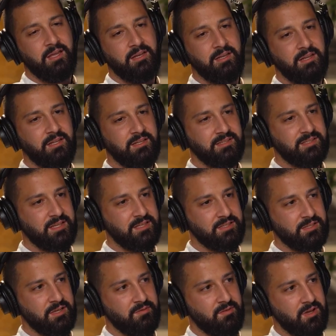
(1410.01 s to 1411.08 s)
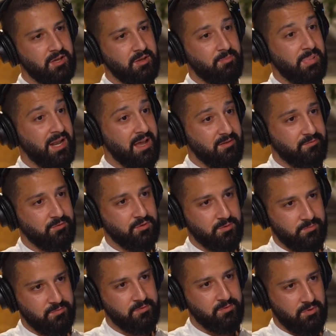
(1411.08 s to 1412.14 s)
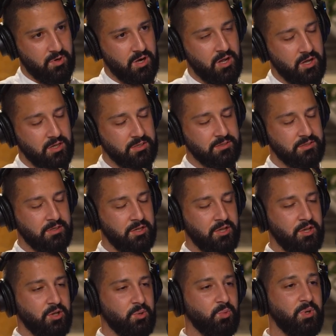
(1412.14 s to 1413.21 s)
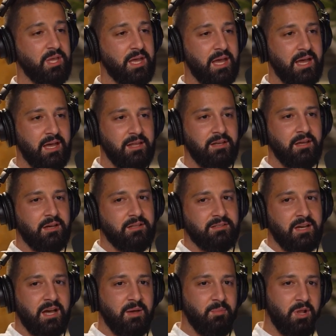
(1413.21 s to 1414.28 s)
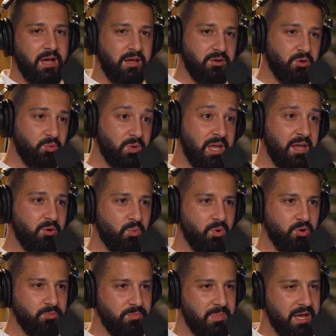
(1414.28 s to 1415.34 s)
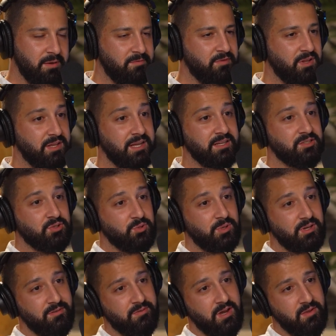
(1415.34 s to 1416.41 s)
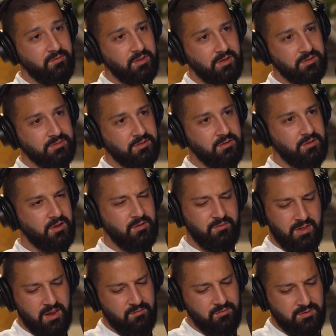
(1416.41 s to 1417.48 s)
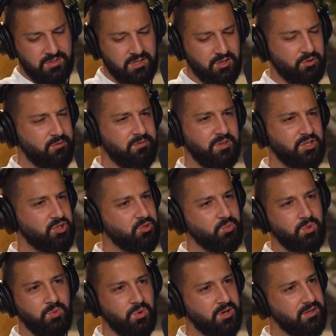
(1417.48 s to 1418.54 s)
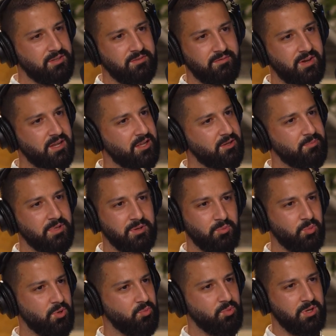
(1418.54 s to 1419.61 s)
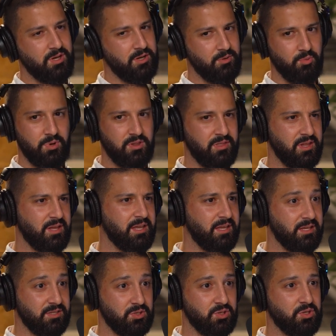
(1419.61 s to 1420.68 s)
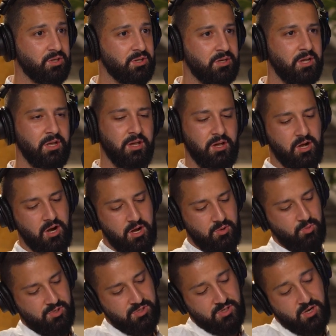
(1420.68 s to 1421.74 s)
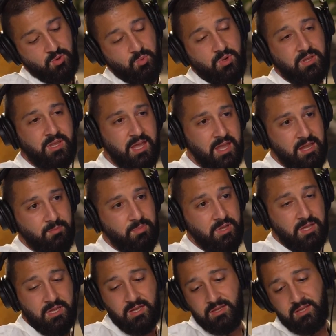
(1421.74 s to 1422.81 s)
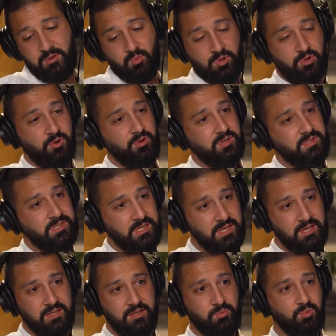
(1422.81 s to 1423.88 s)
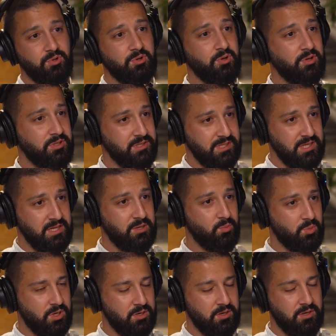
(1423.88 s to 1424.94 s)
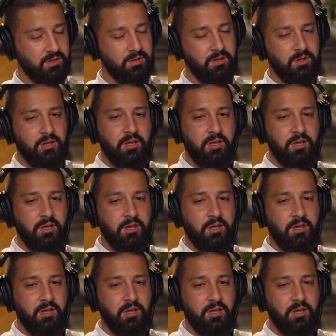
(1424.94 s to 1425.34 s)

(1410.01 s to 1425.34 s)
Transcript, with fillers: And in the sense of a platform for us, we had a timeline or we had a roadmap for the next 3 to 5 years of every single feature we want to develop and what we're thinking is good. All right, we'll start with A, B, and then we'll go to C, and then we'll go to D and whatnot.